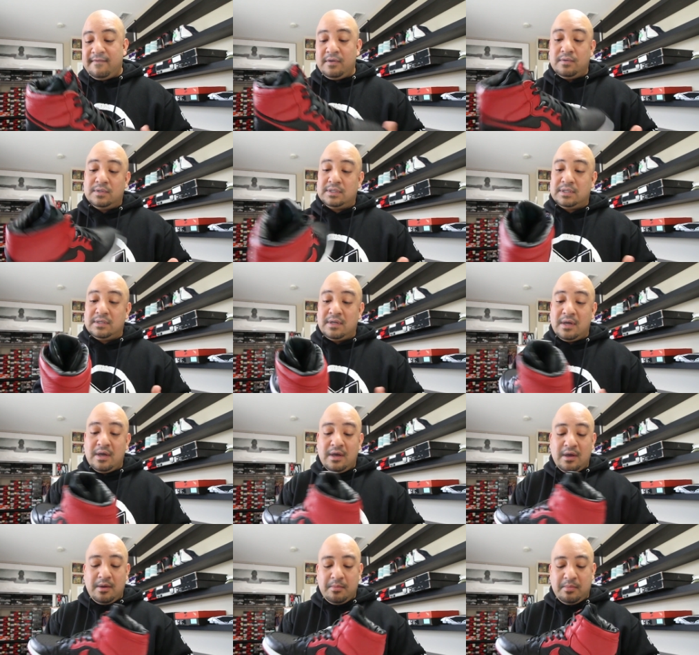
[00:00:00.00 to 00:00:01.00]
fusion.
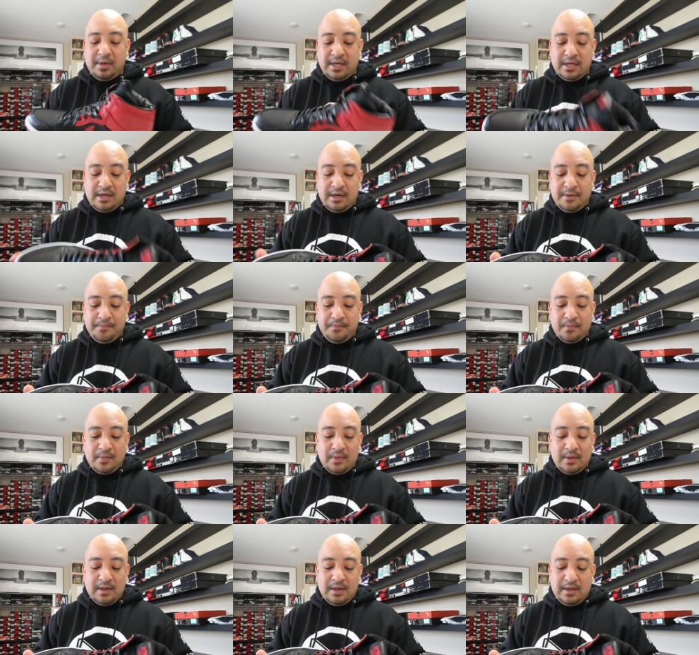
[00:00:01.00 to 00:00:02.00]
But um,
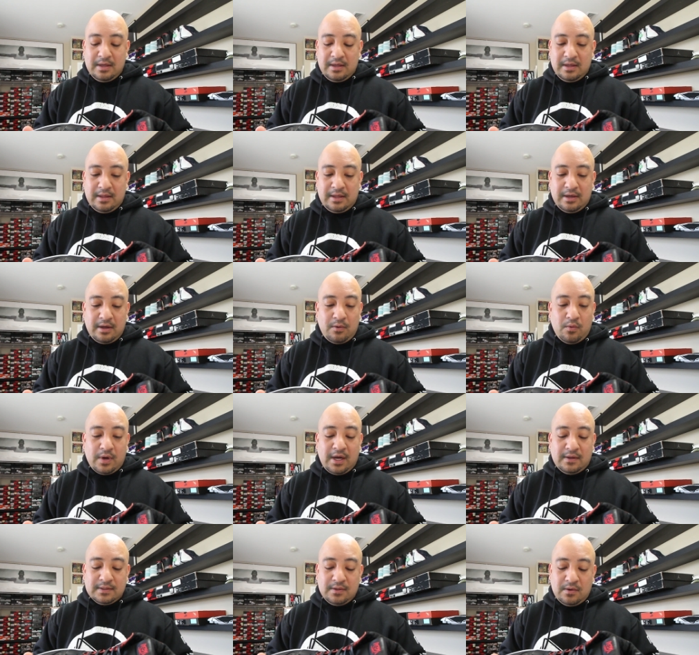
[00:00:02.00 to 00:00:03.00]
like what
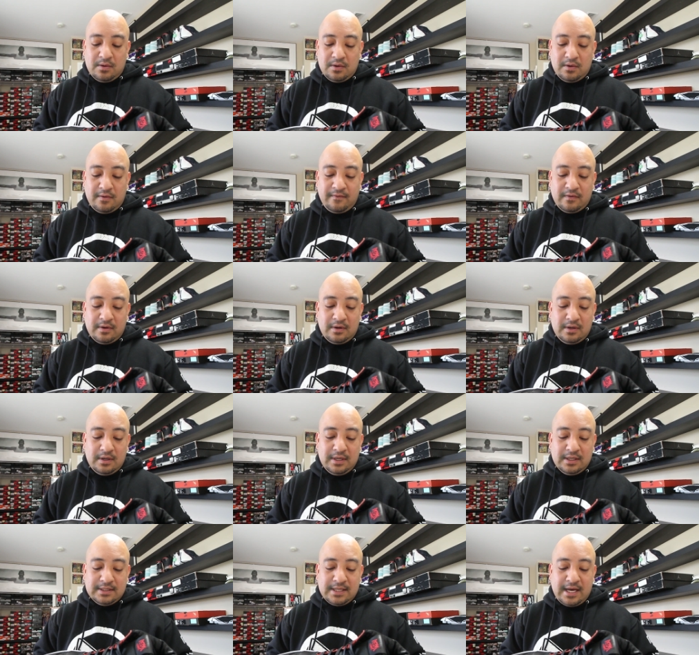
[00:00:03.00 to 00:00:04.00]
I was going over
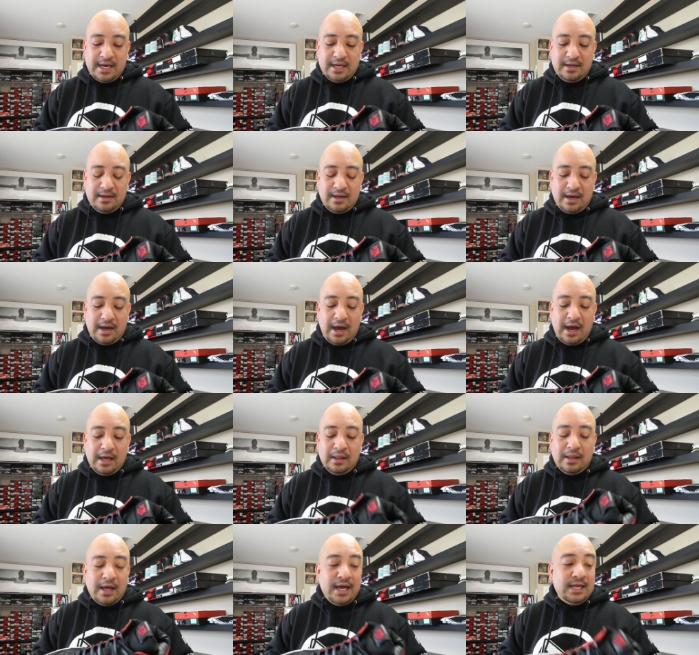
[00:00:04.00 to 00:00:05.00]
is that I, I
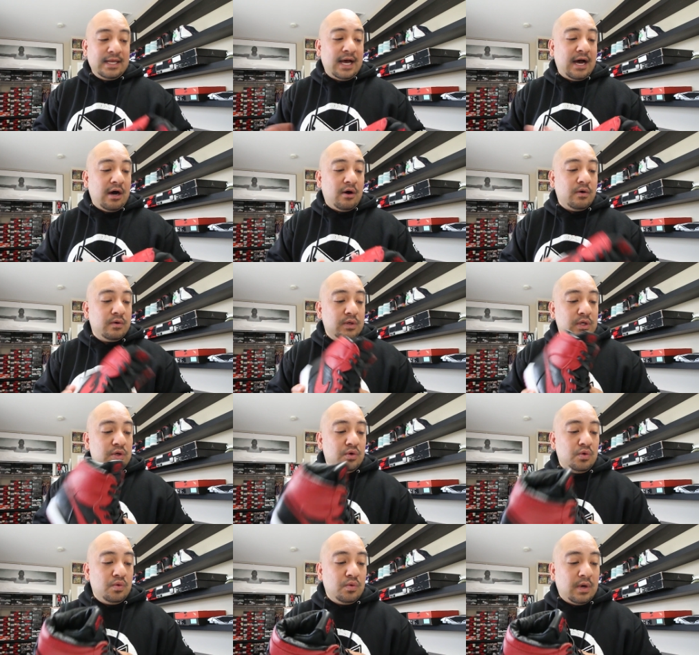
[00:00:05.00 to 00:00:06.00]
liked how
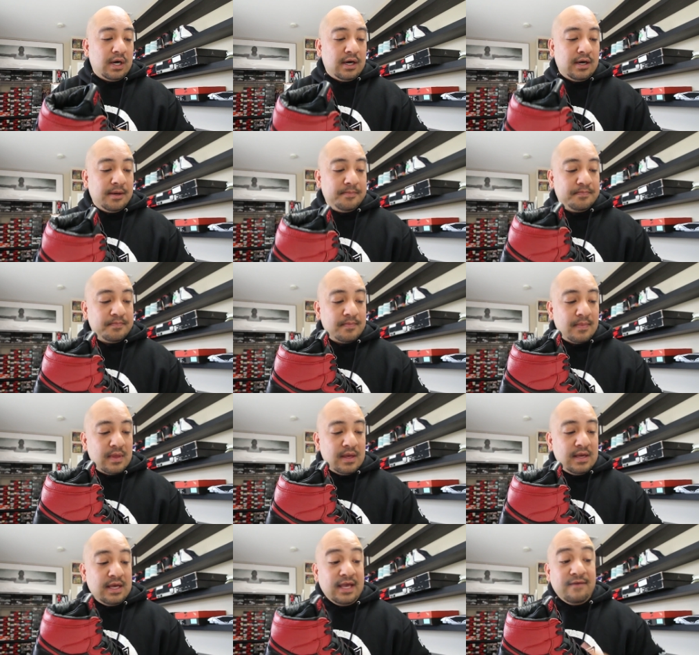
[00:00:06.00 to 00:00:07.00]
you... Um,
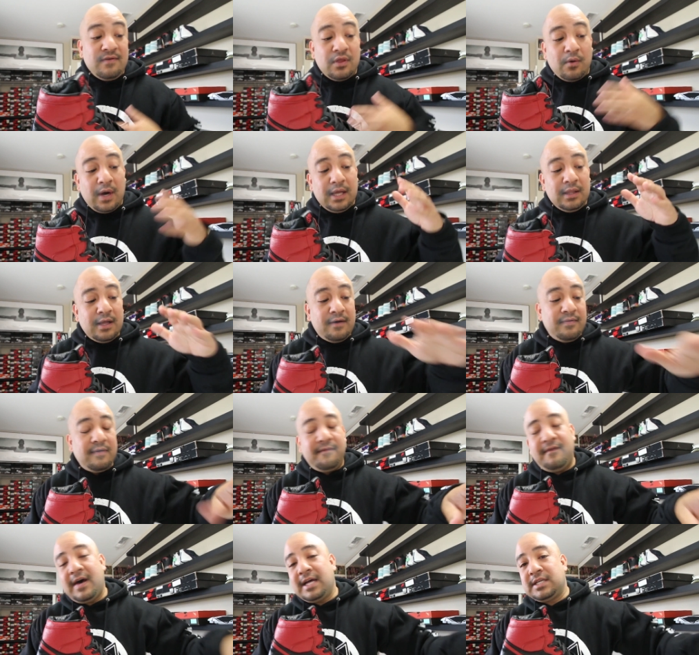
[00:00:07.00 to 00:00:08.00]
Even though I love the
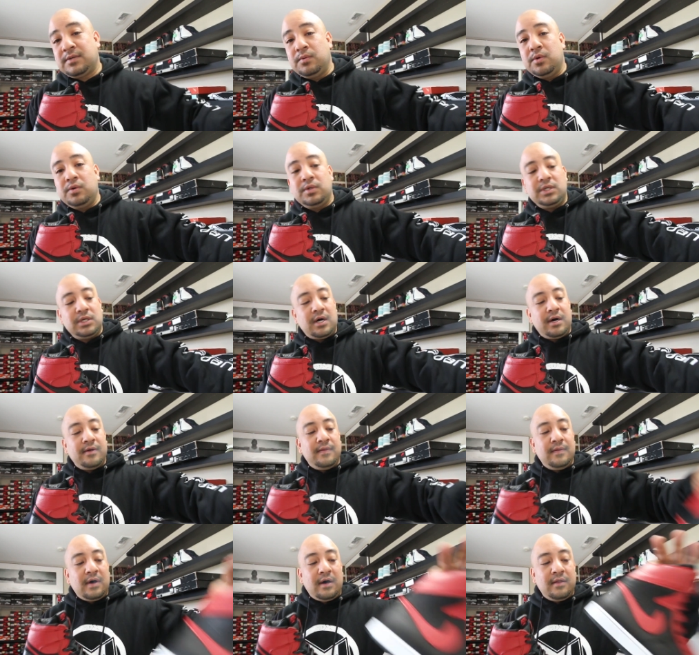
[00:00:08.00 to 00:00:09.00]
fat swoosh
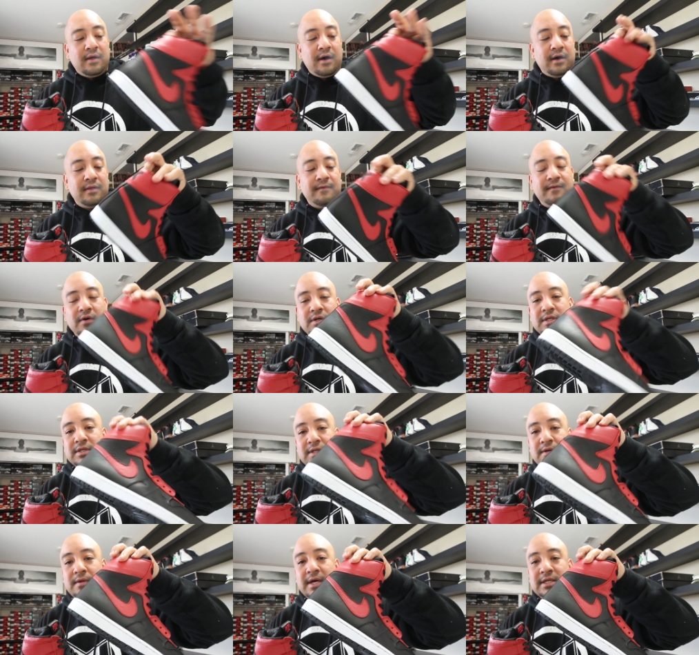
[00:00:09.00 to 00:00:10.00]
on, on, on the version
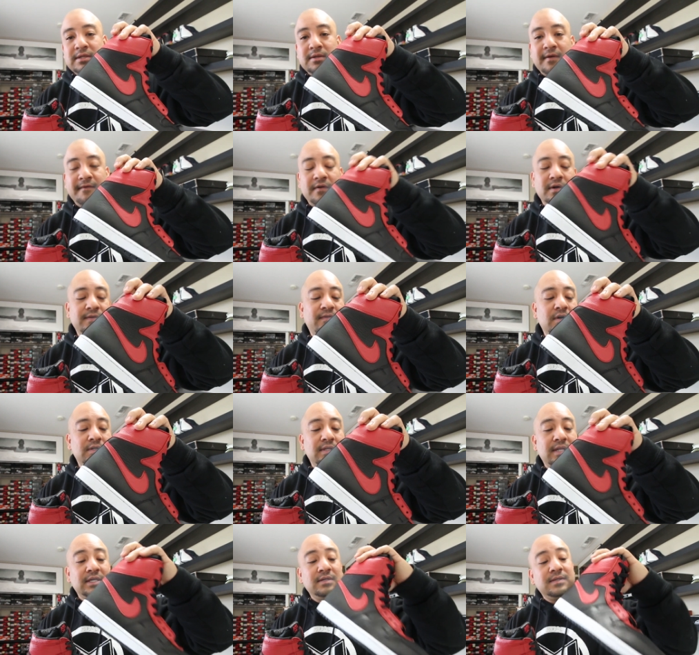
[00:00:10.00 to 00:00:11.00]
two that you, the first
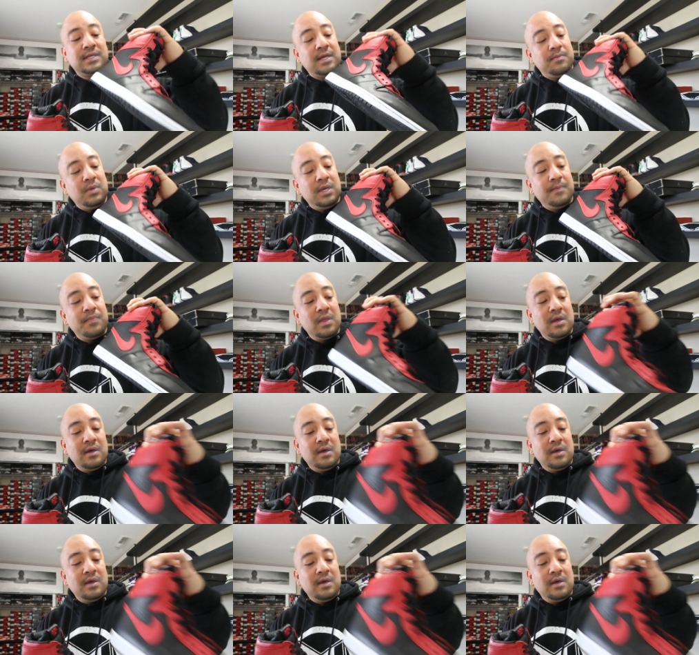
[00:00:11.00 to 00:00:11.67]
version that you sent me,